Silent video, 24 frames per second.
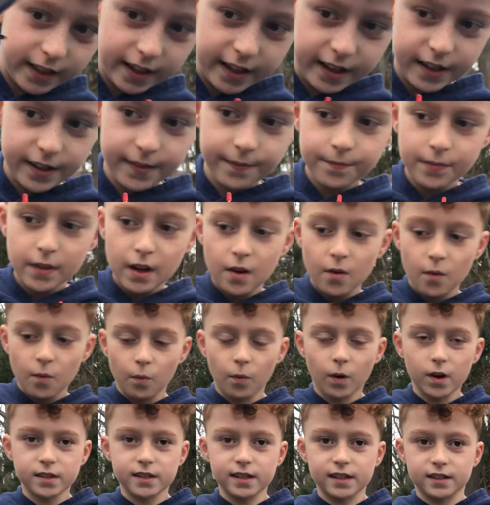there,
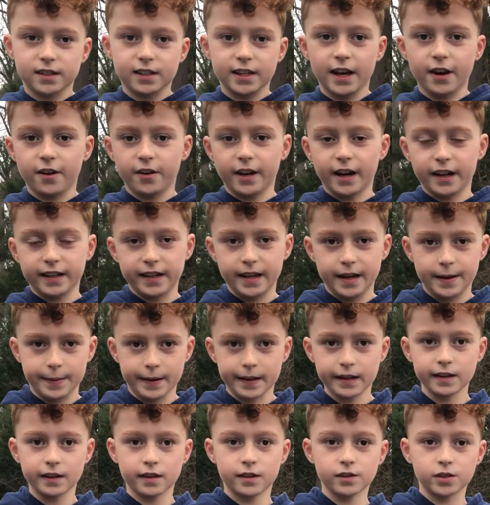wasn't
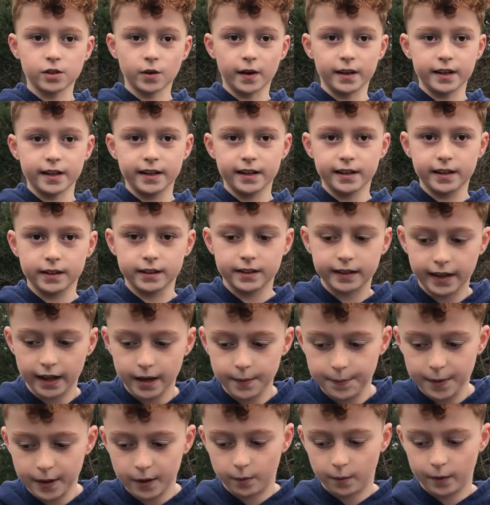aerodynamic, so I needed to get a
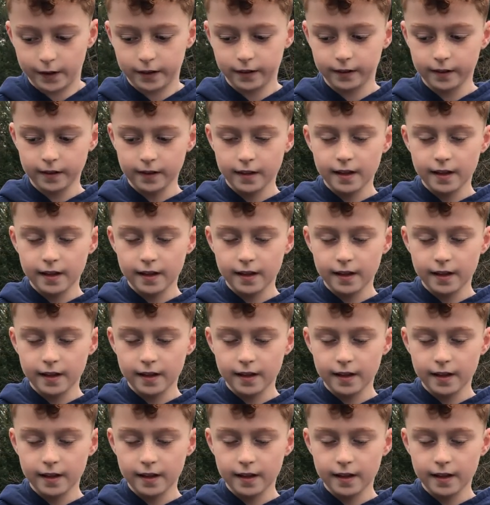pinwheel.